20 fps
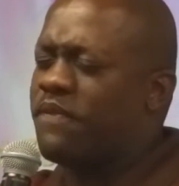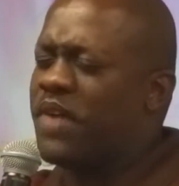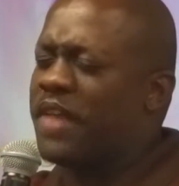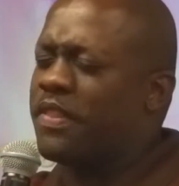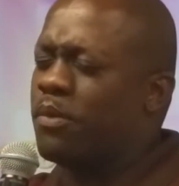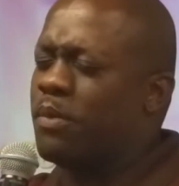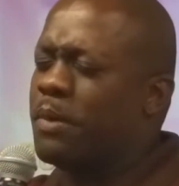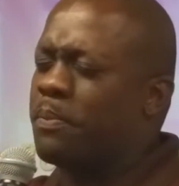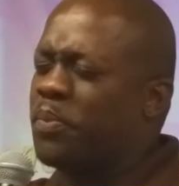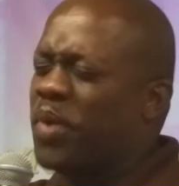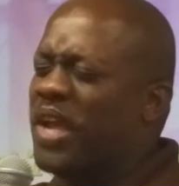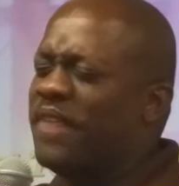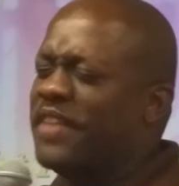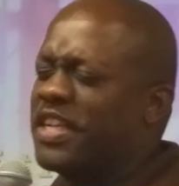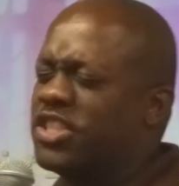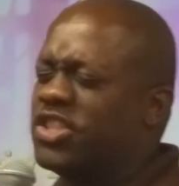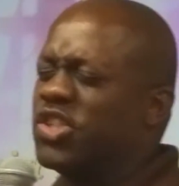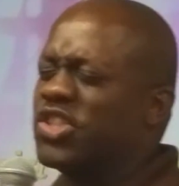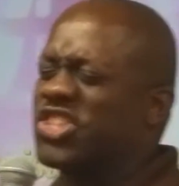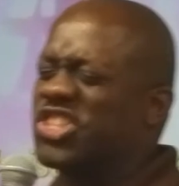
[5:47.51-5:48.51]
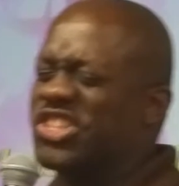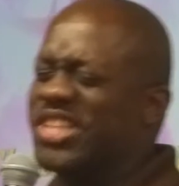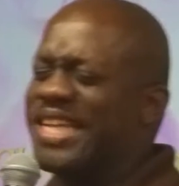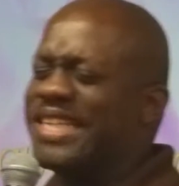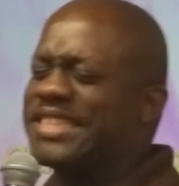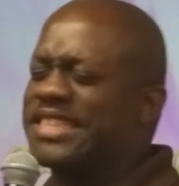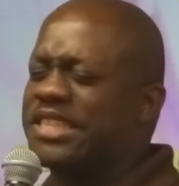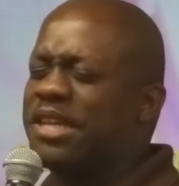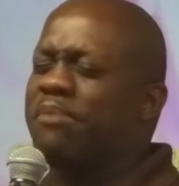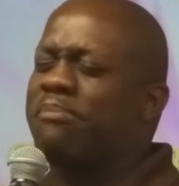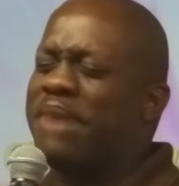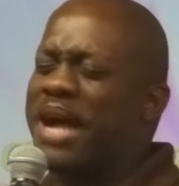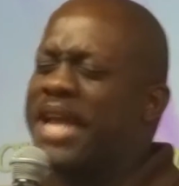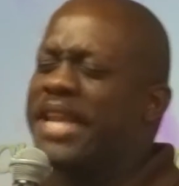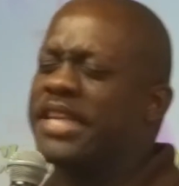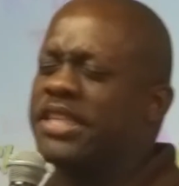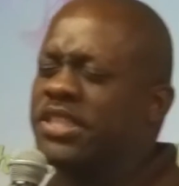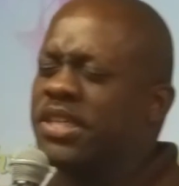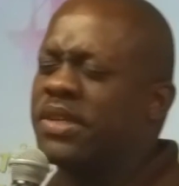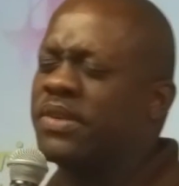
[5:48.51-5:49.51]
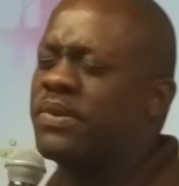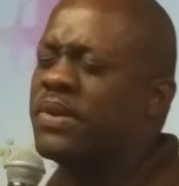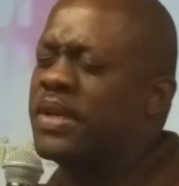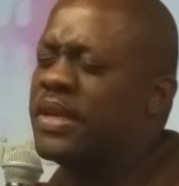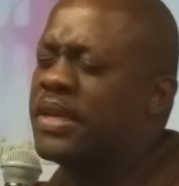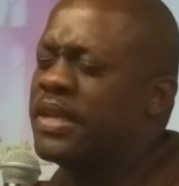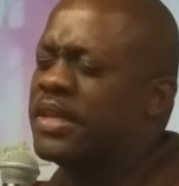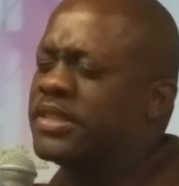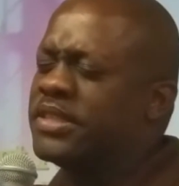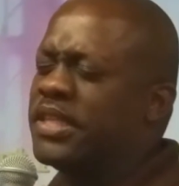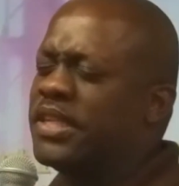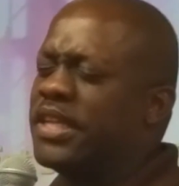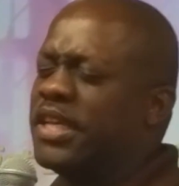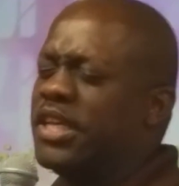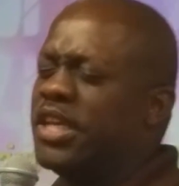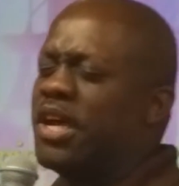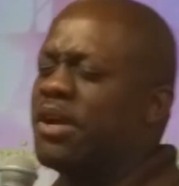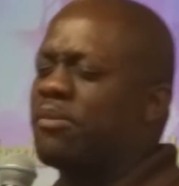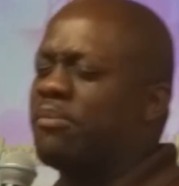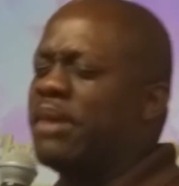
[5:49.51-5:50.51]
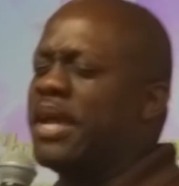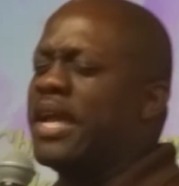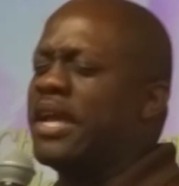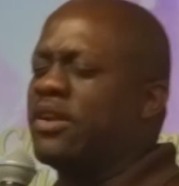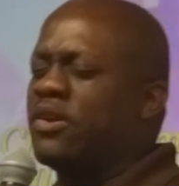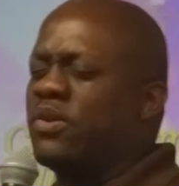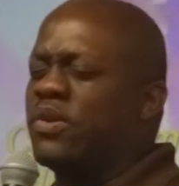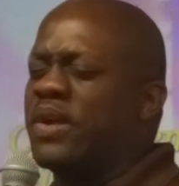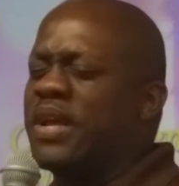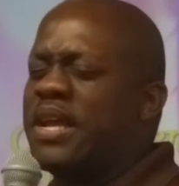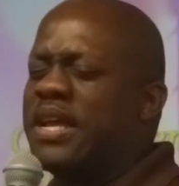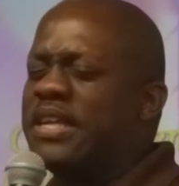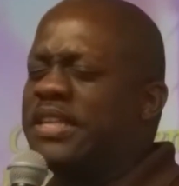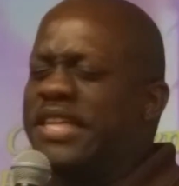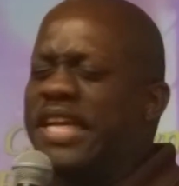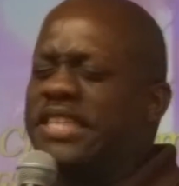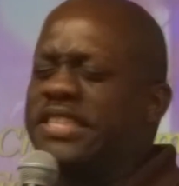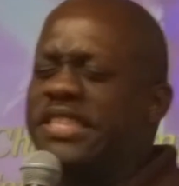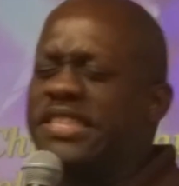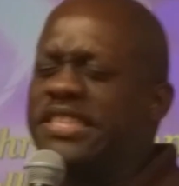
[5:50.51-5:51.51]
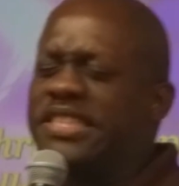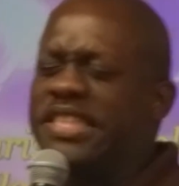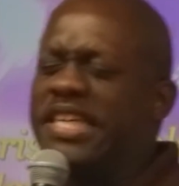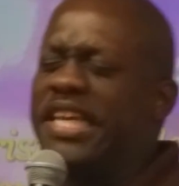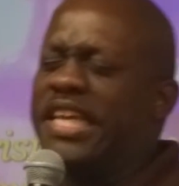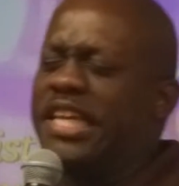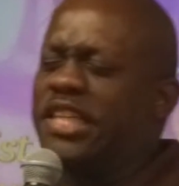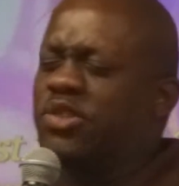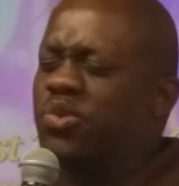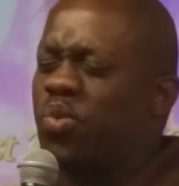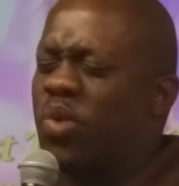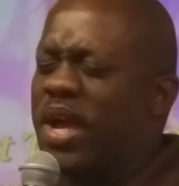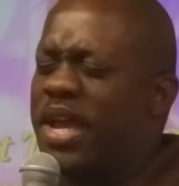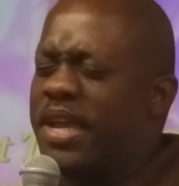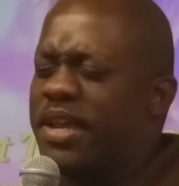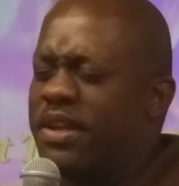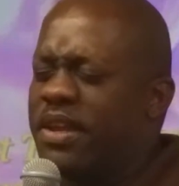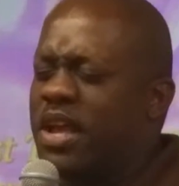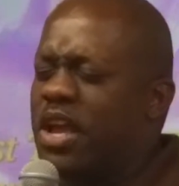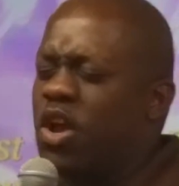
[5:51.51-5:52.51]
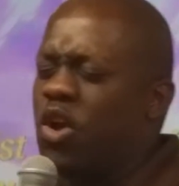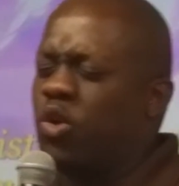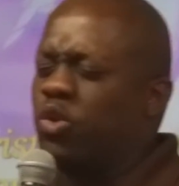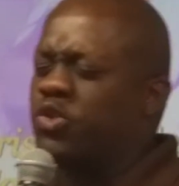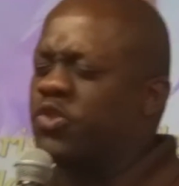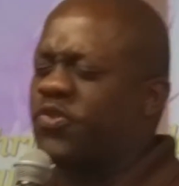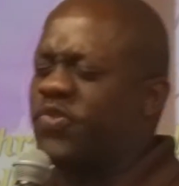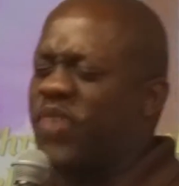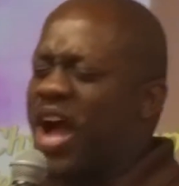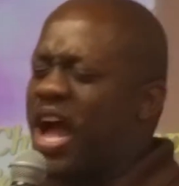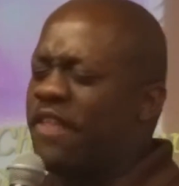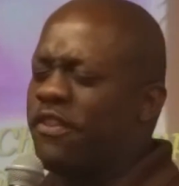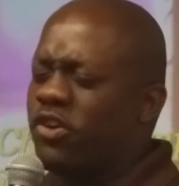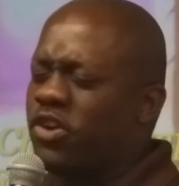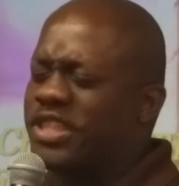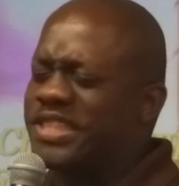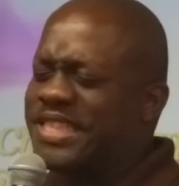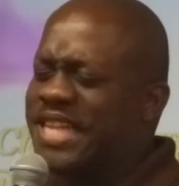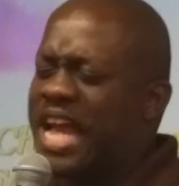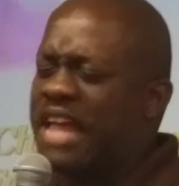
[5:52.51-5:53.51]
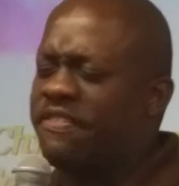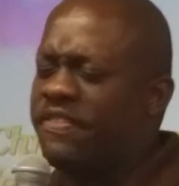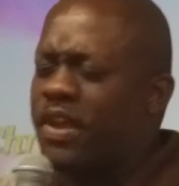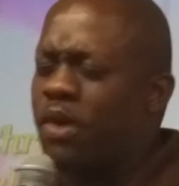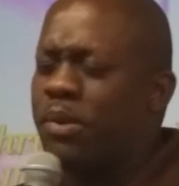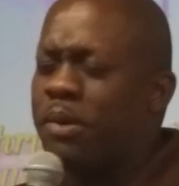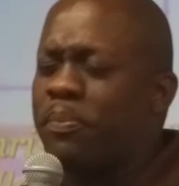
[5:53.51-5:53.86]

Father, we pray that you send somebody to to the young man who doesn't see his way, whose father is not there.